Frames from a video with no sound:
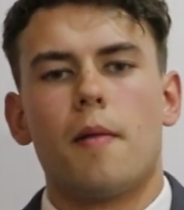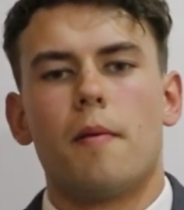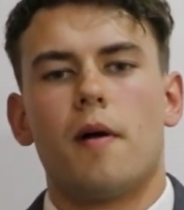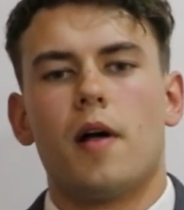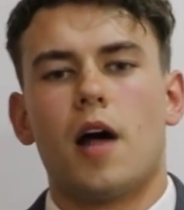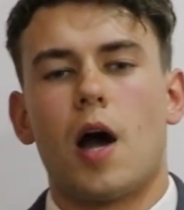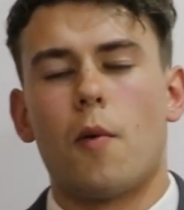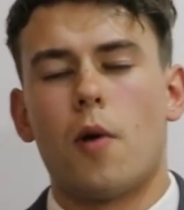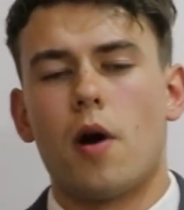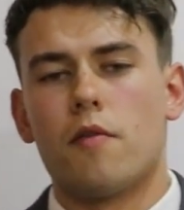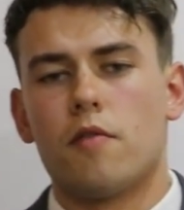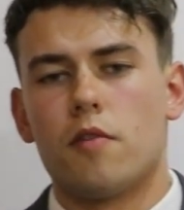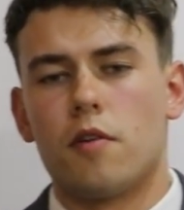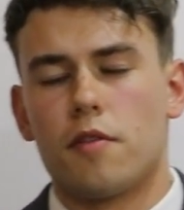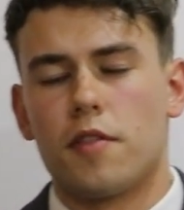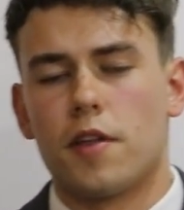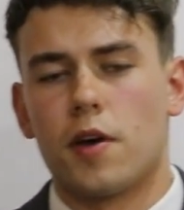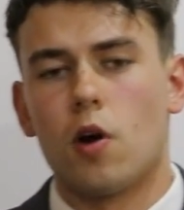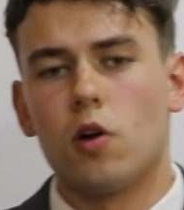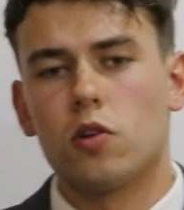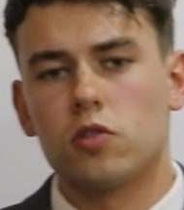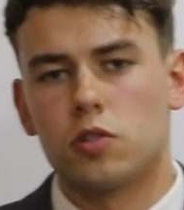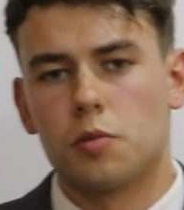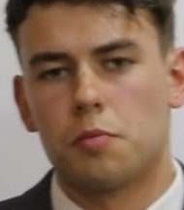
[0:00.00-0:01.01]
However, they
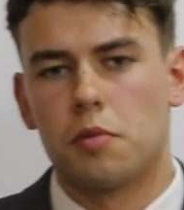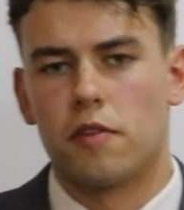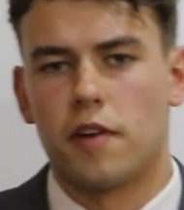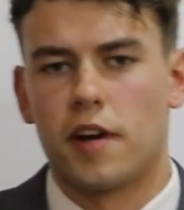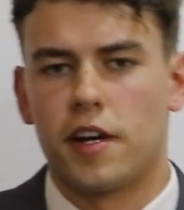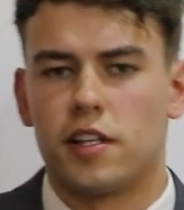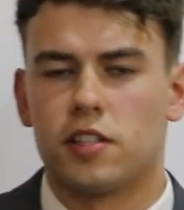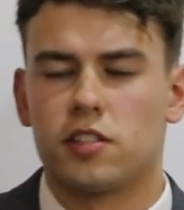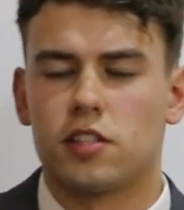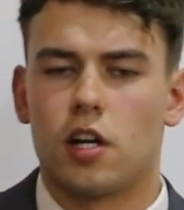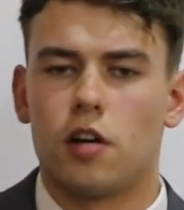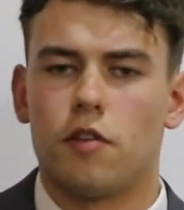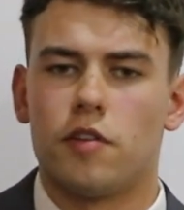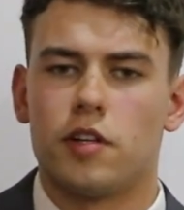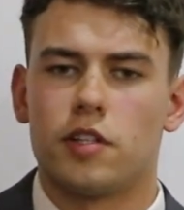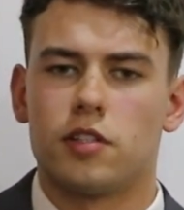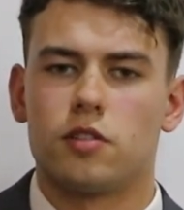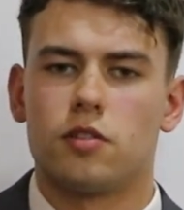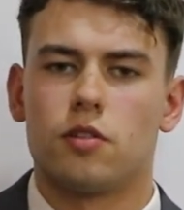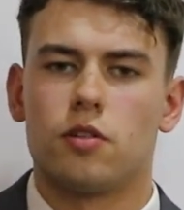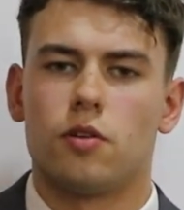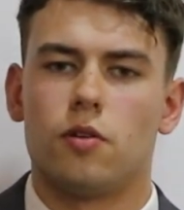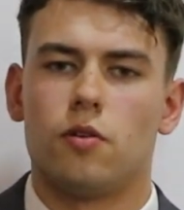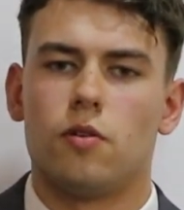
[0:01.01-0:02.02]
also provide a service
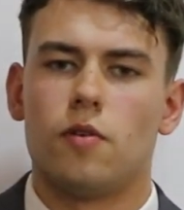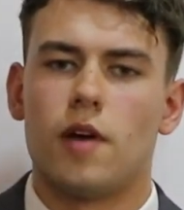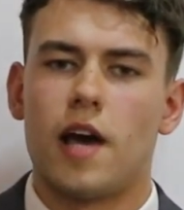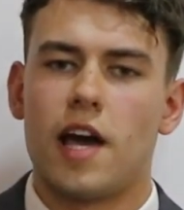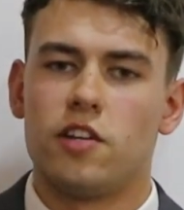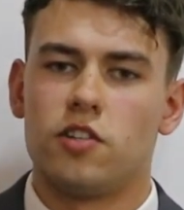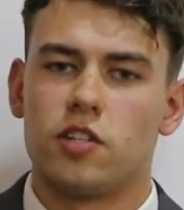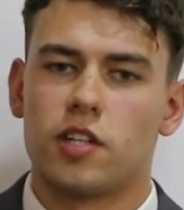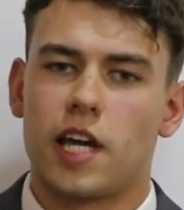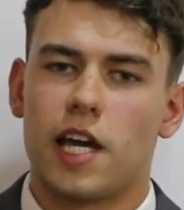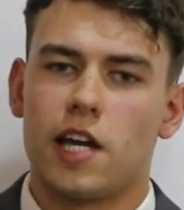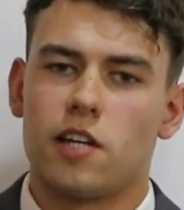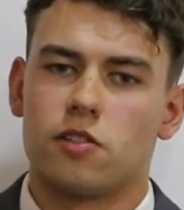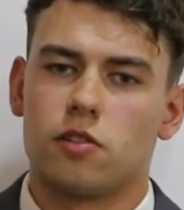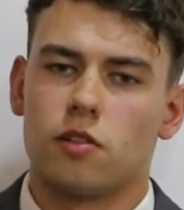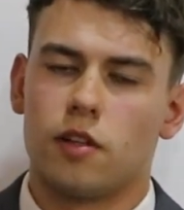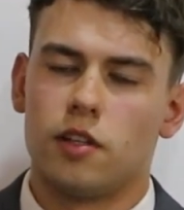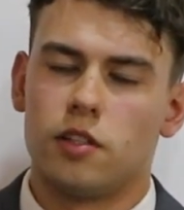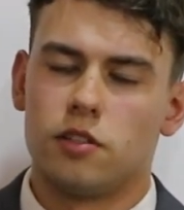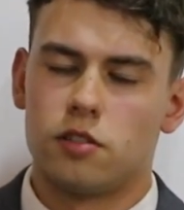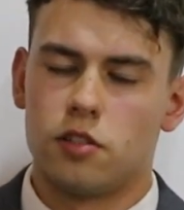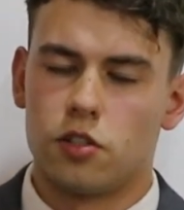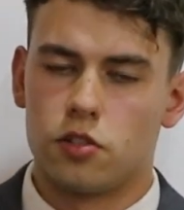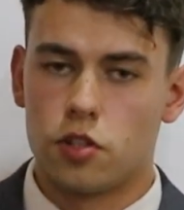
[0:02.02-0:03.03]
to educational
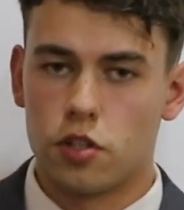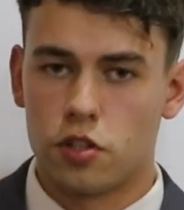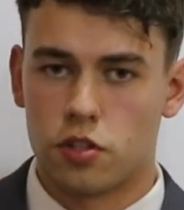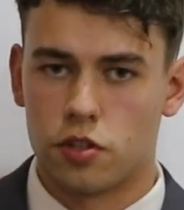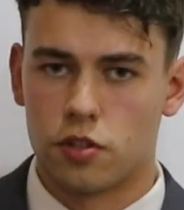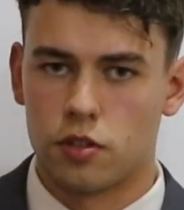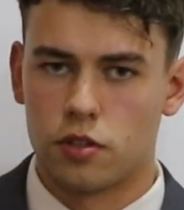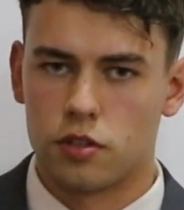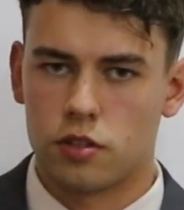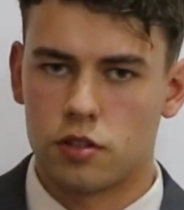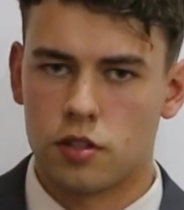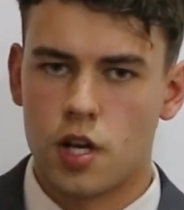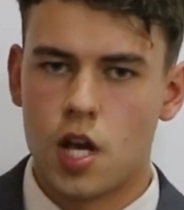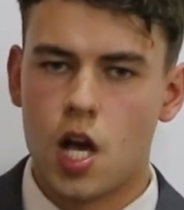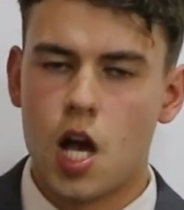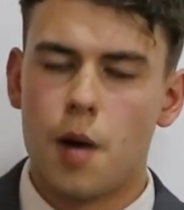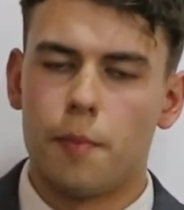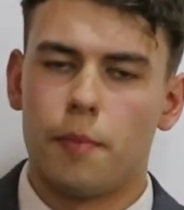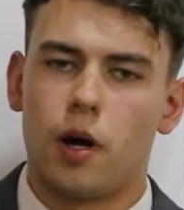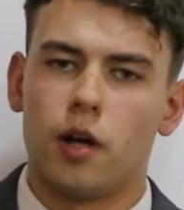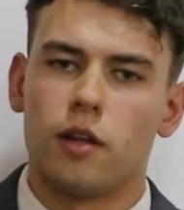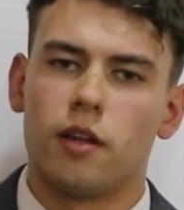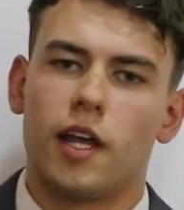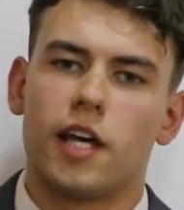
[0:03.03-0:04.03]
institutions.
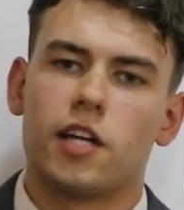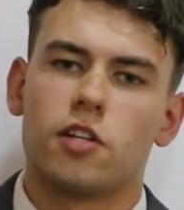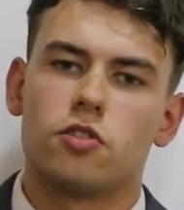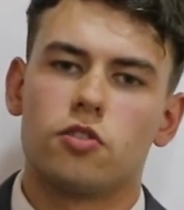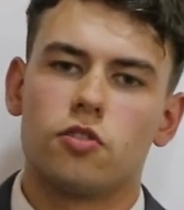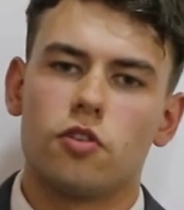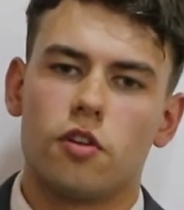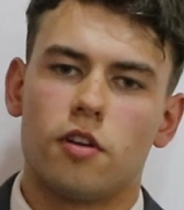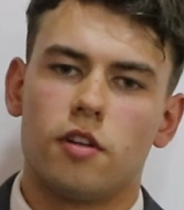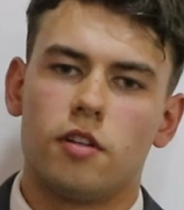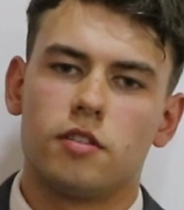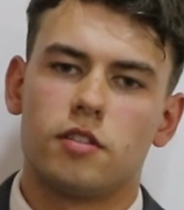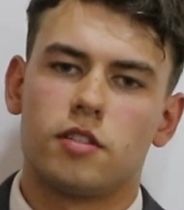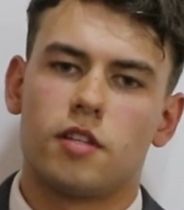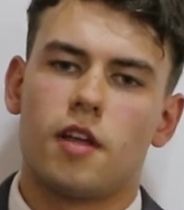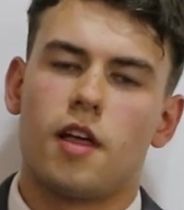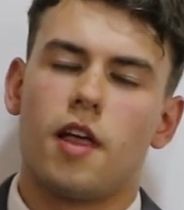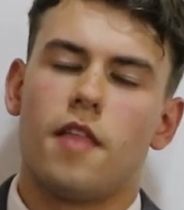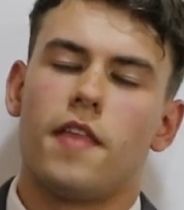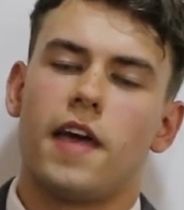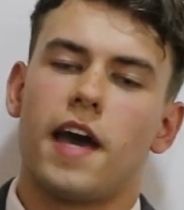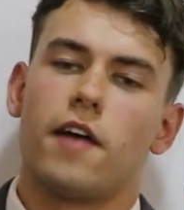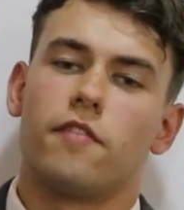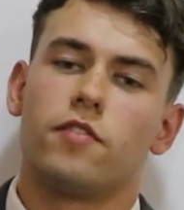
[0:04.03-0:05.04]
Unlike students,
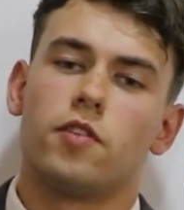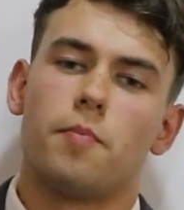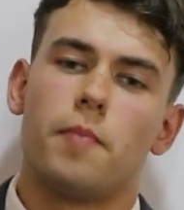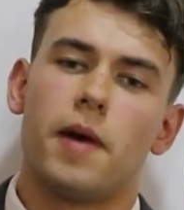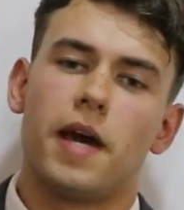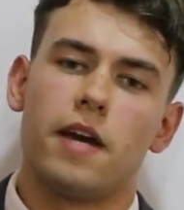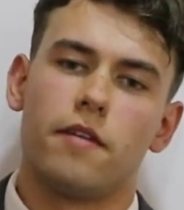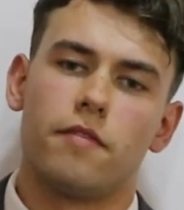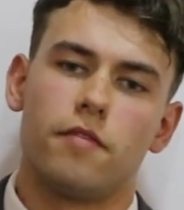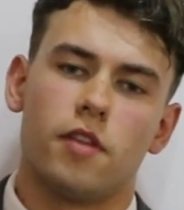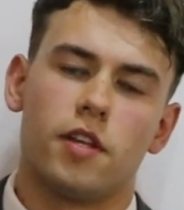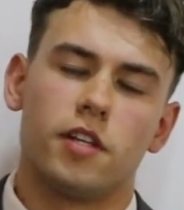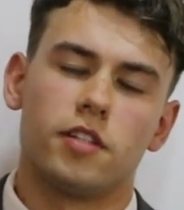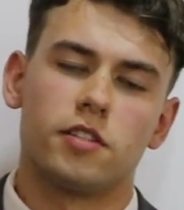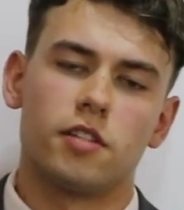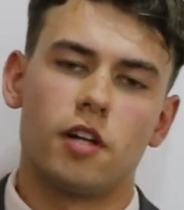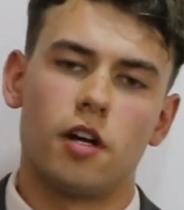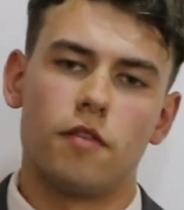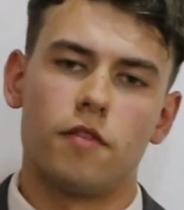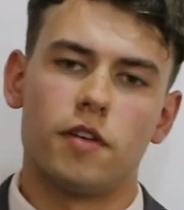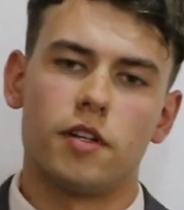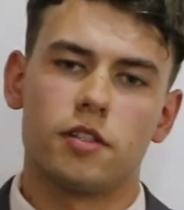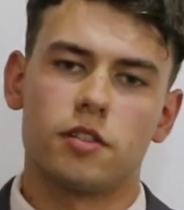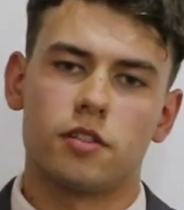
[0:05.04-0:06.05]
they have to pay for this
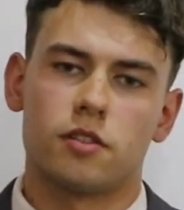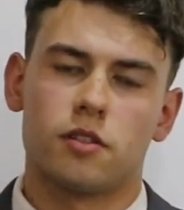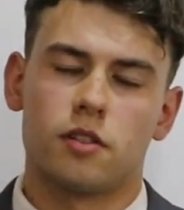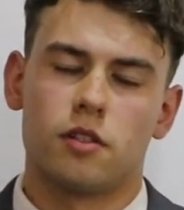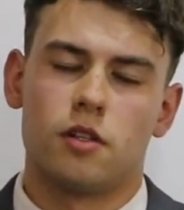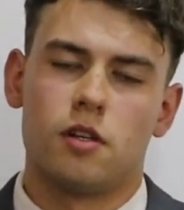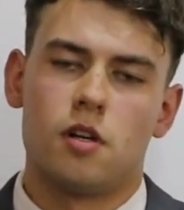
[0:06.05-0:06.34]
service.